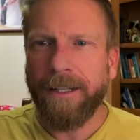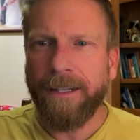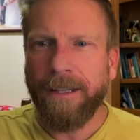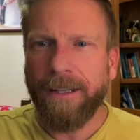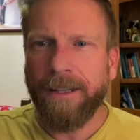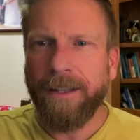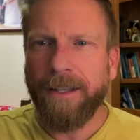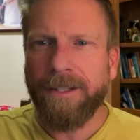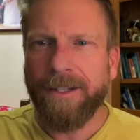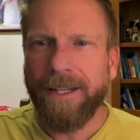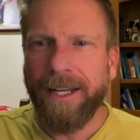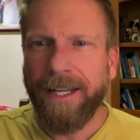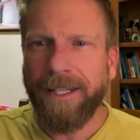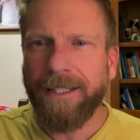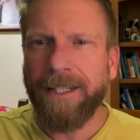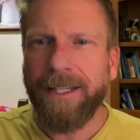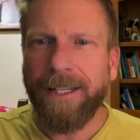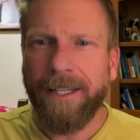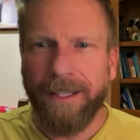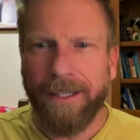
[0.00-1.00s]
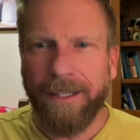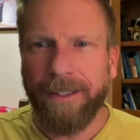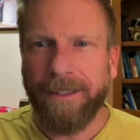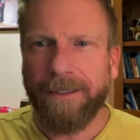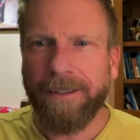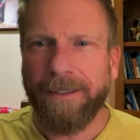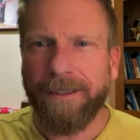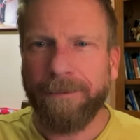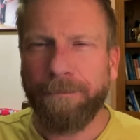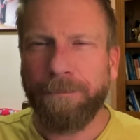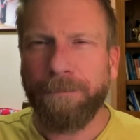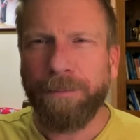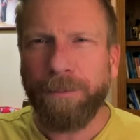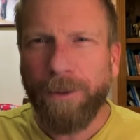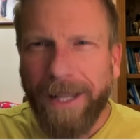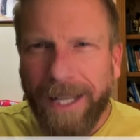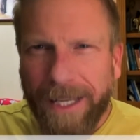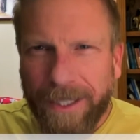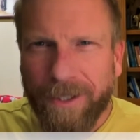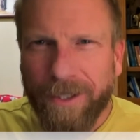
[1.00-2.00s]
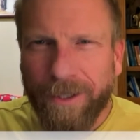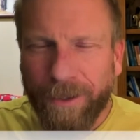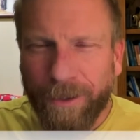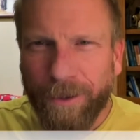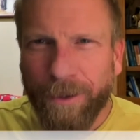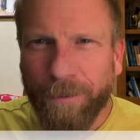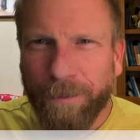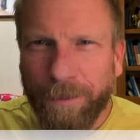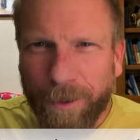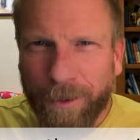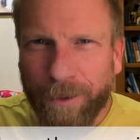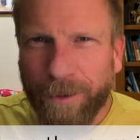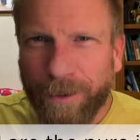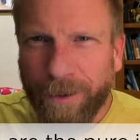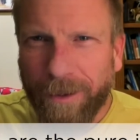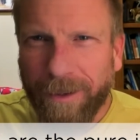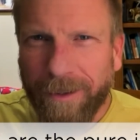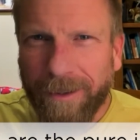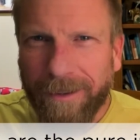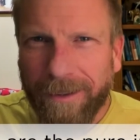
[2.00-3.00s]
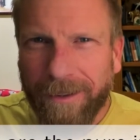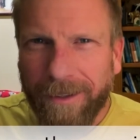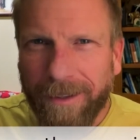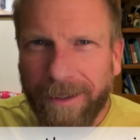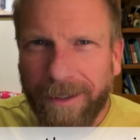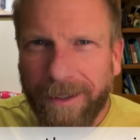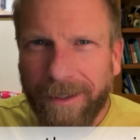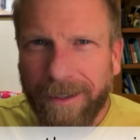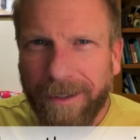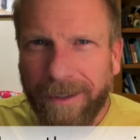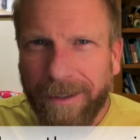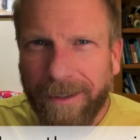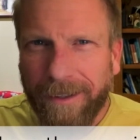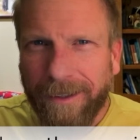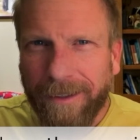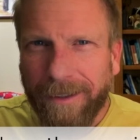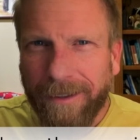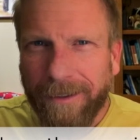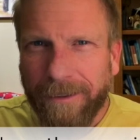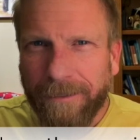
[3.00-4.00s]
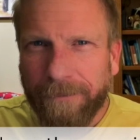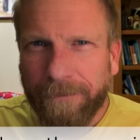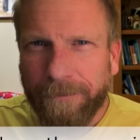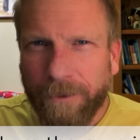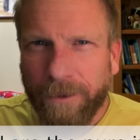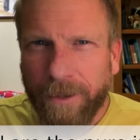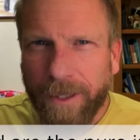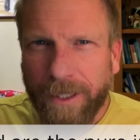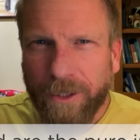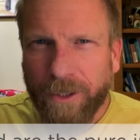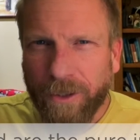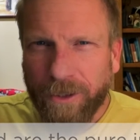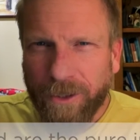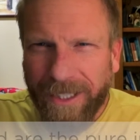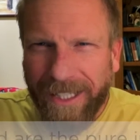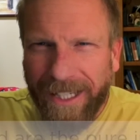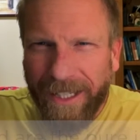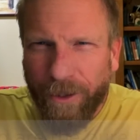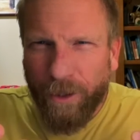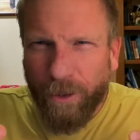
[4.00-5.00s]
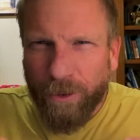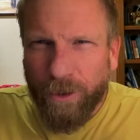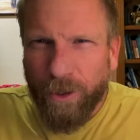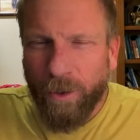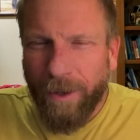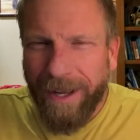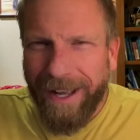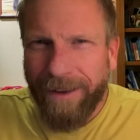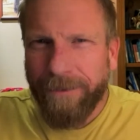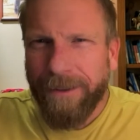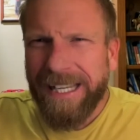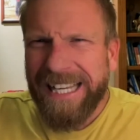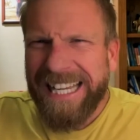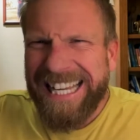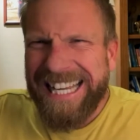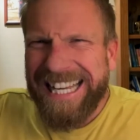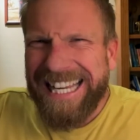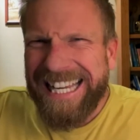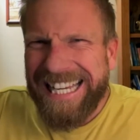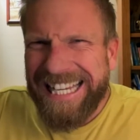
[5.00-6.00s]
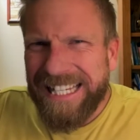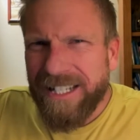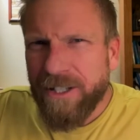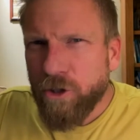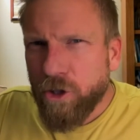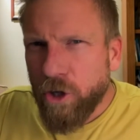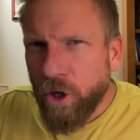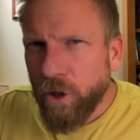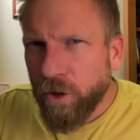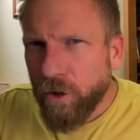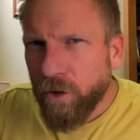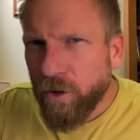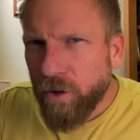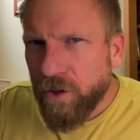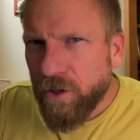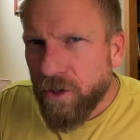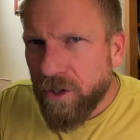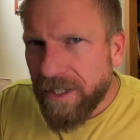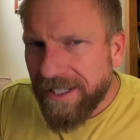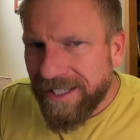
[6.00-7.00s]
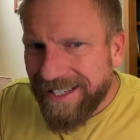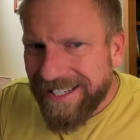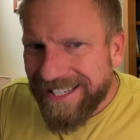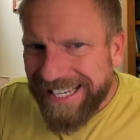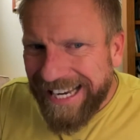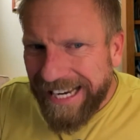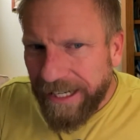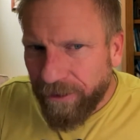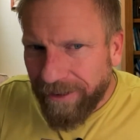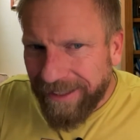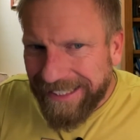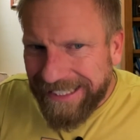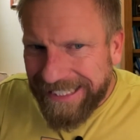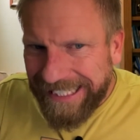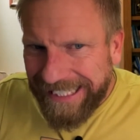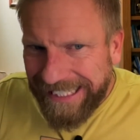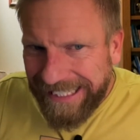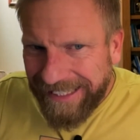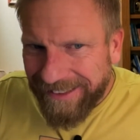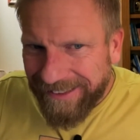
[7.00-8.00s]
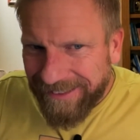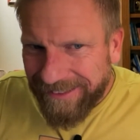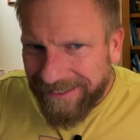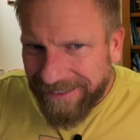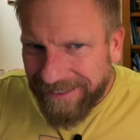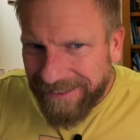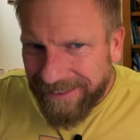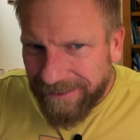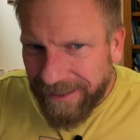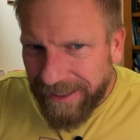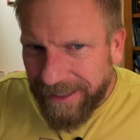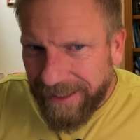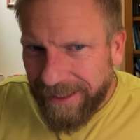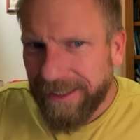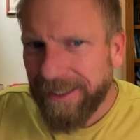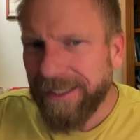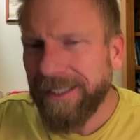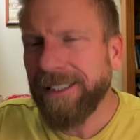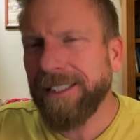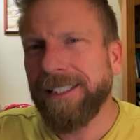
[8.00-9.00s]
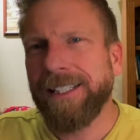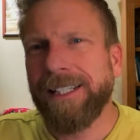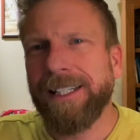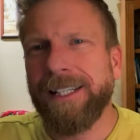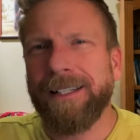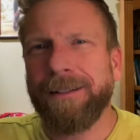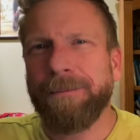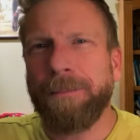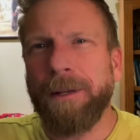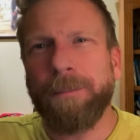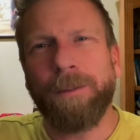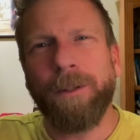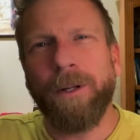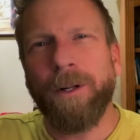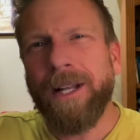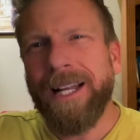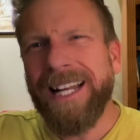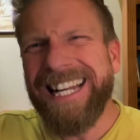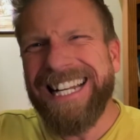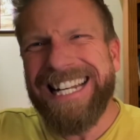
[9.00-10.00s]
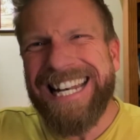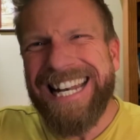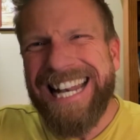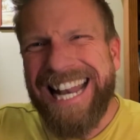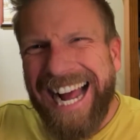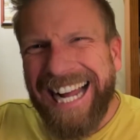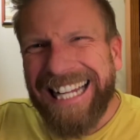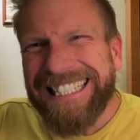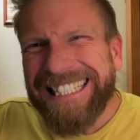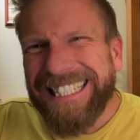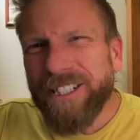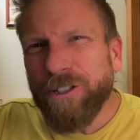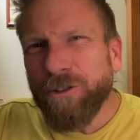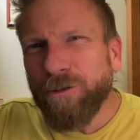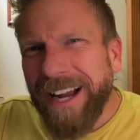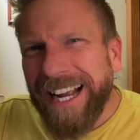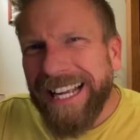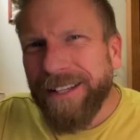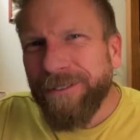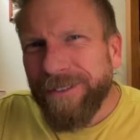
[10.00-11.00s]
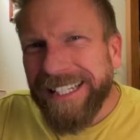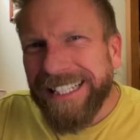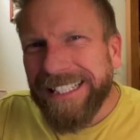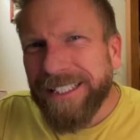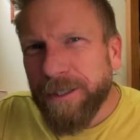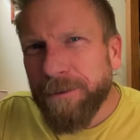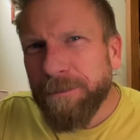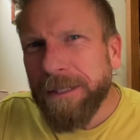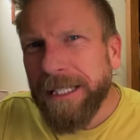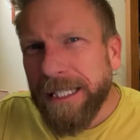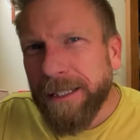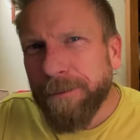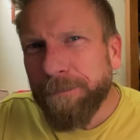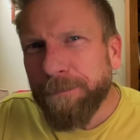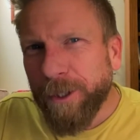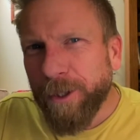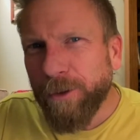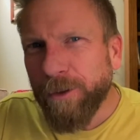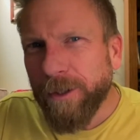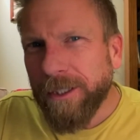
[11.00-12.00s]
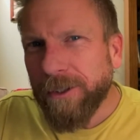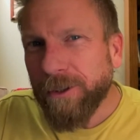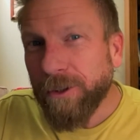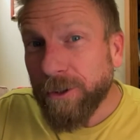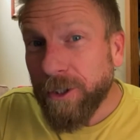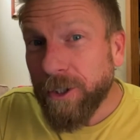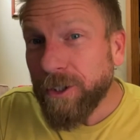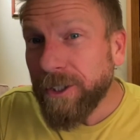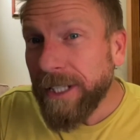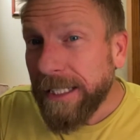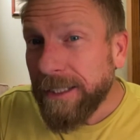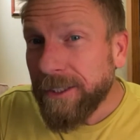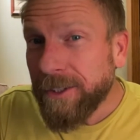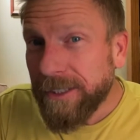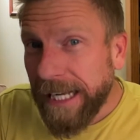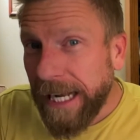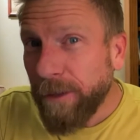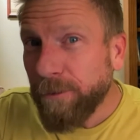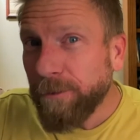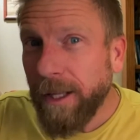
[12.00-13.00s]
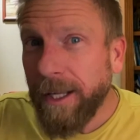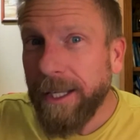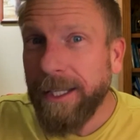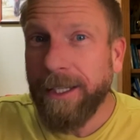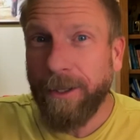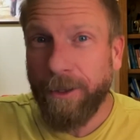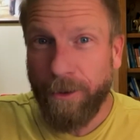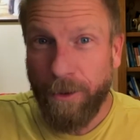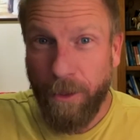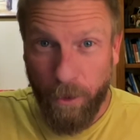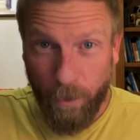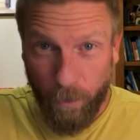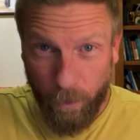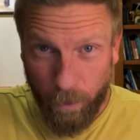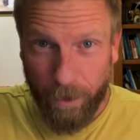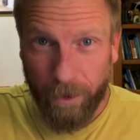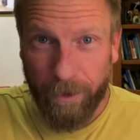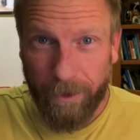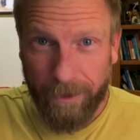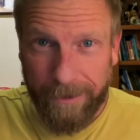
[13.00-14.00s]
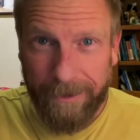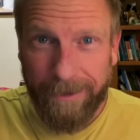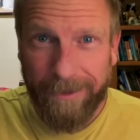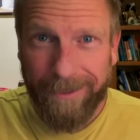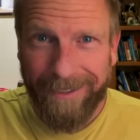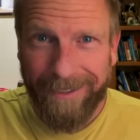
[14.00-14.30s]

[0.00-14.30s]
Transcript: This idea, blessed are the pure in heart, for they shall see God. Those who have internal sincerity, right? People not striving to be hypocritical. Does that sound like the world?